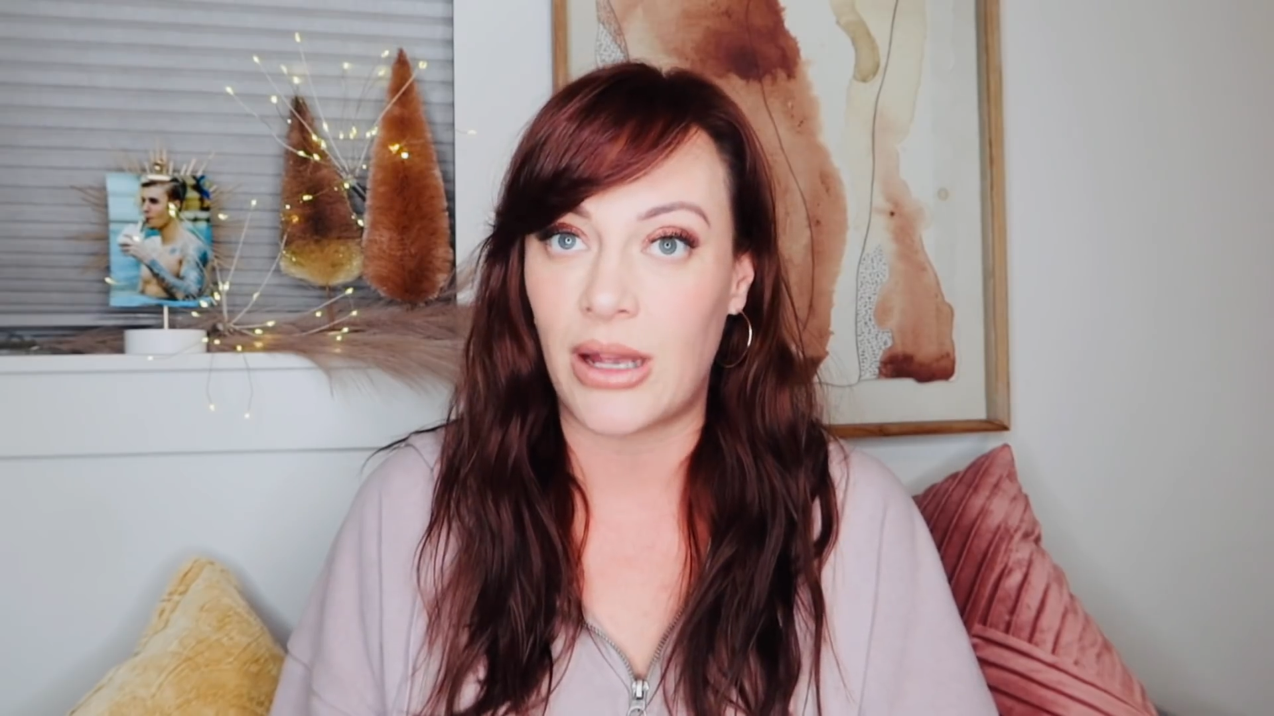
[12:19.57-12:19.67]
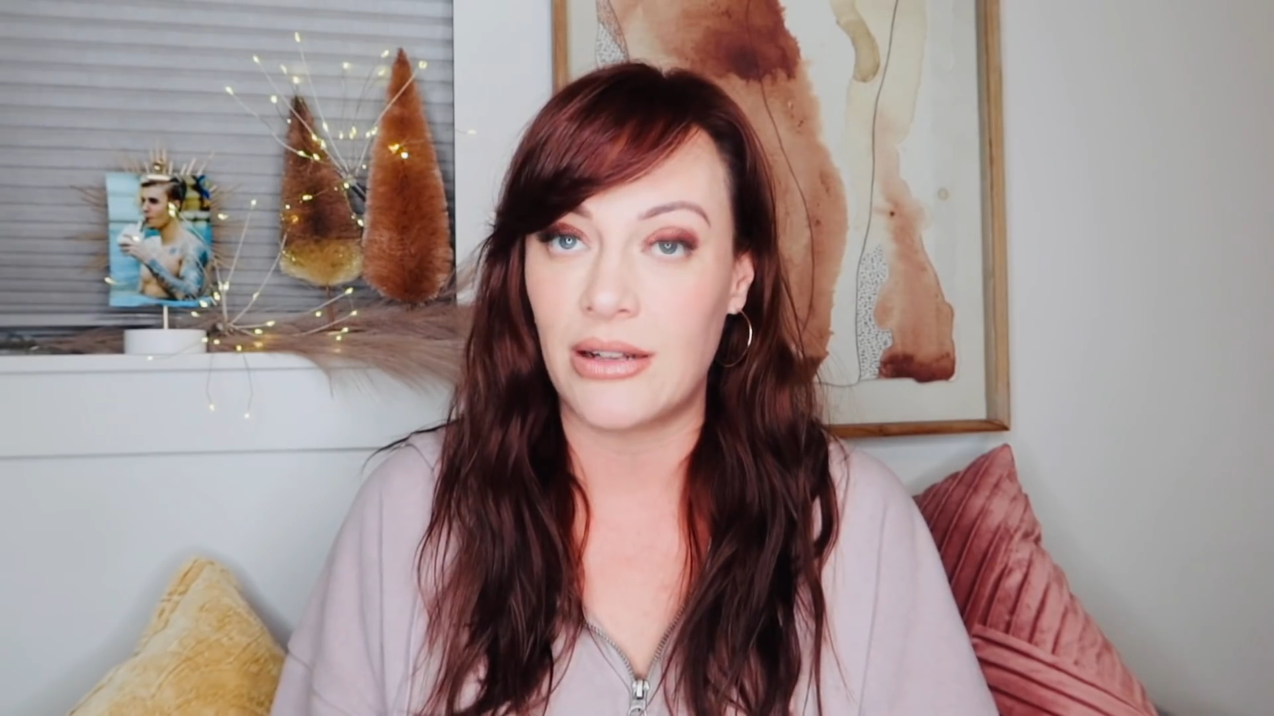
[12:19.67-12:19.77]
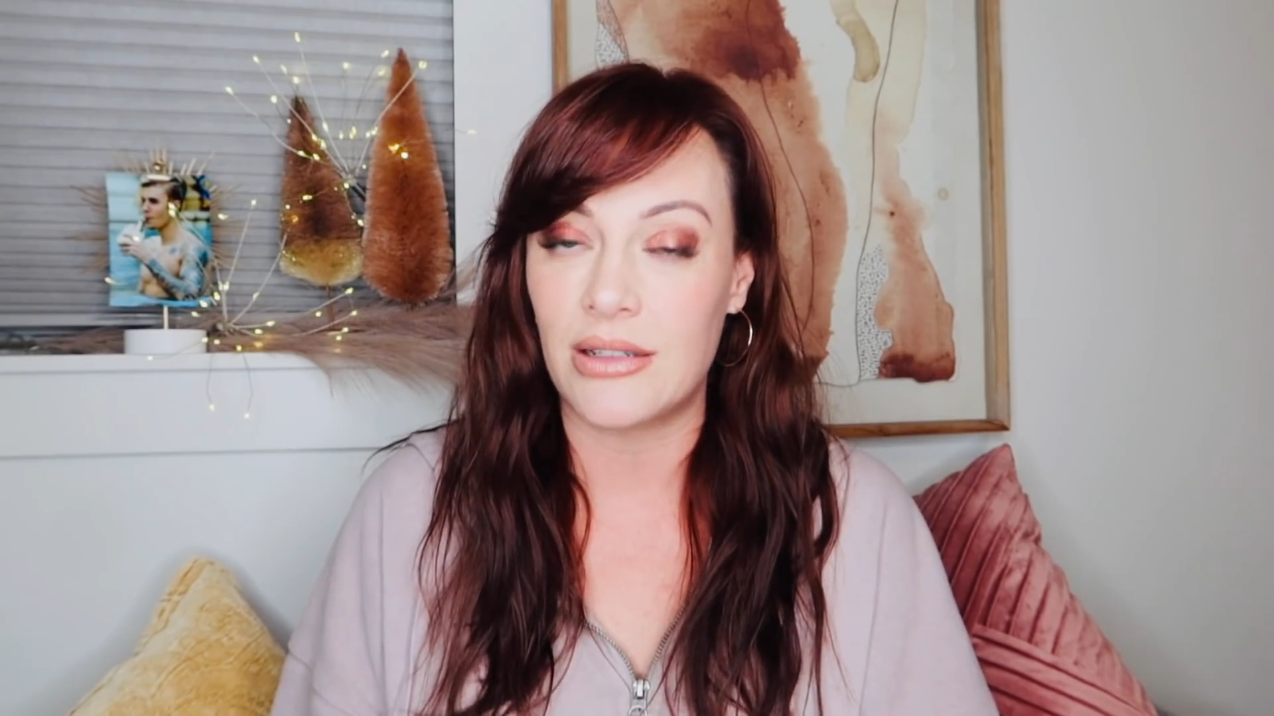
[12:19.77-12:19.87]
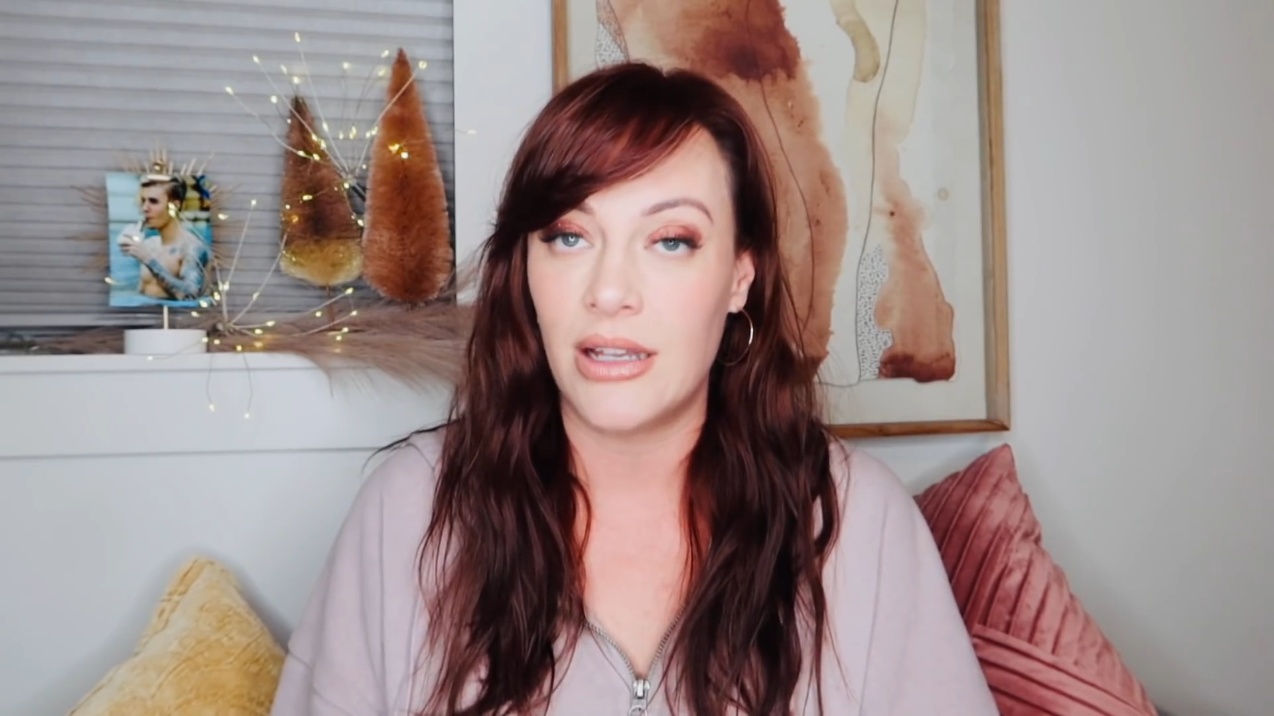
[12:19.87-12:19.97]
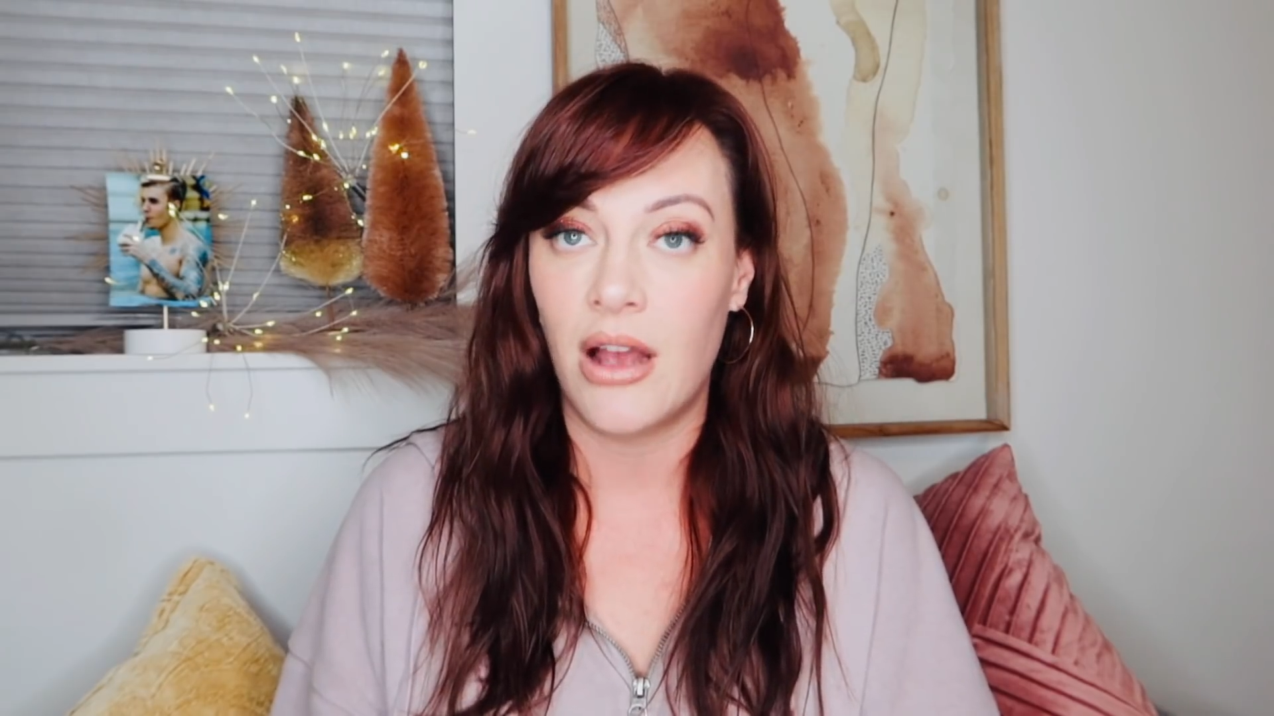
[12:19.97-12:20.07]

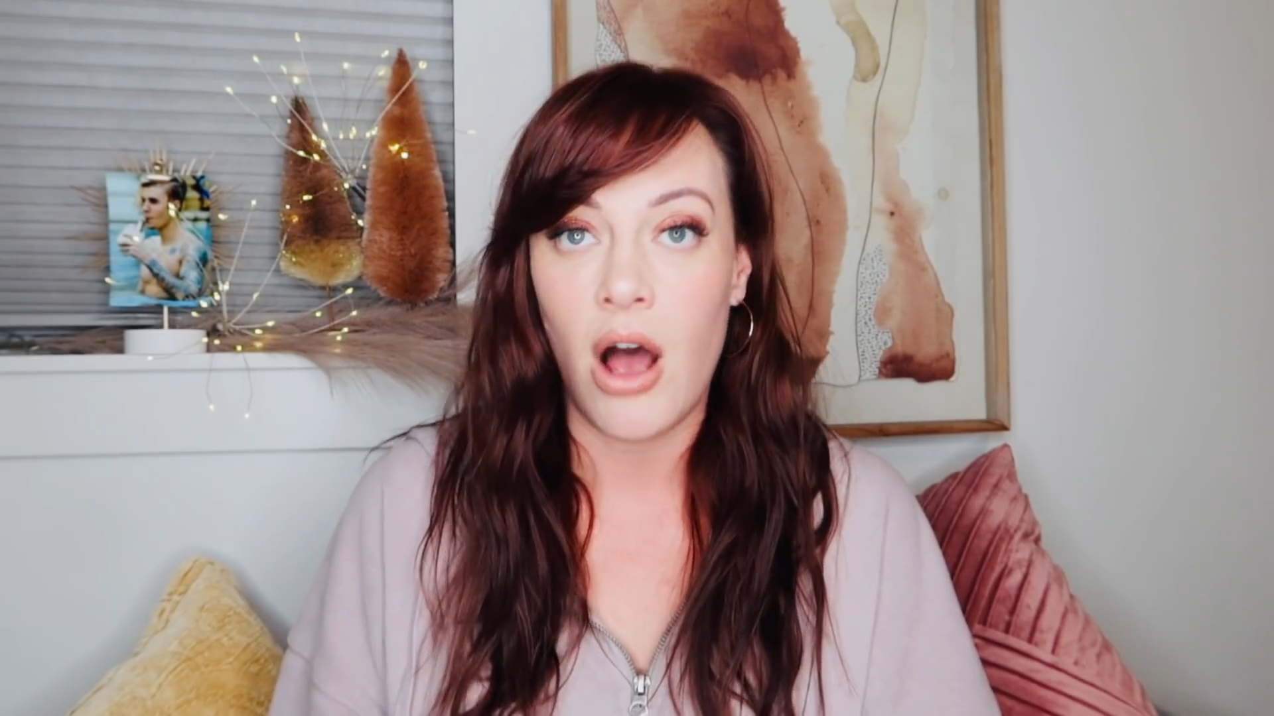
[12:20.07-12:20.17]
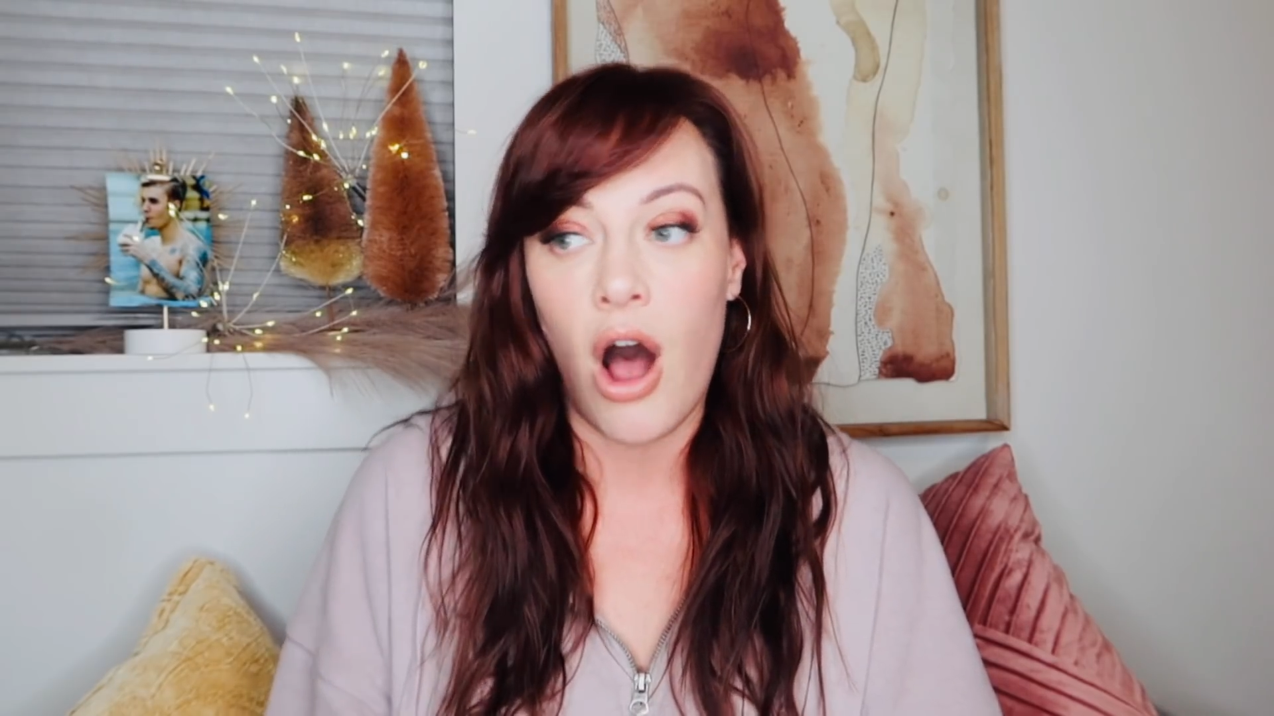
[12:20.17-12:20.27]
threatened?